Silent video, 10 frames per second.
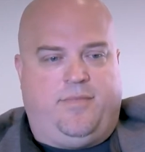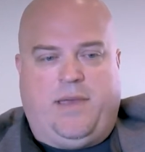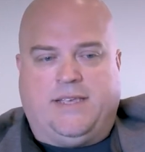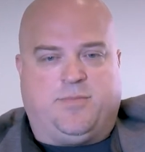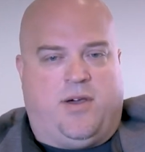
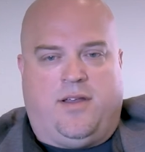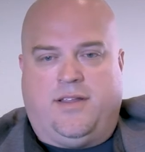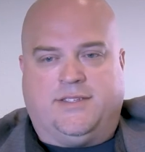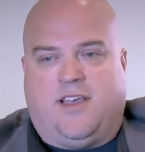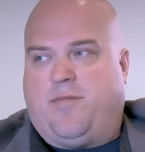baseball
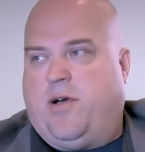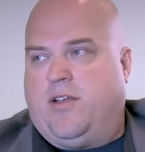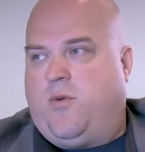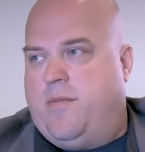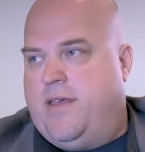and softball
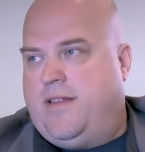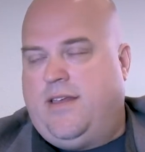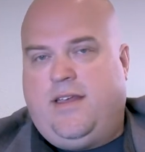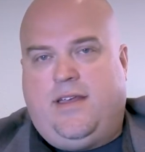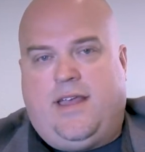equipment.
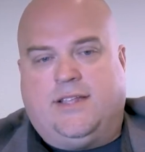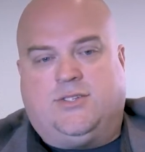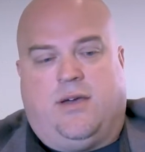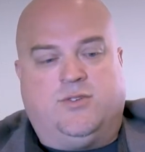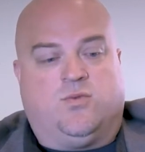And
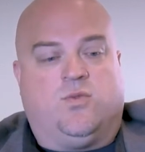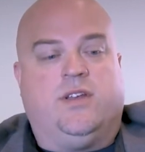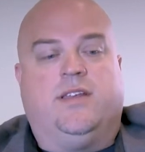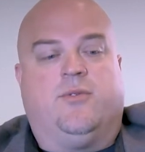so I was really,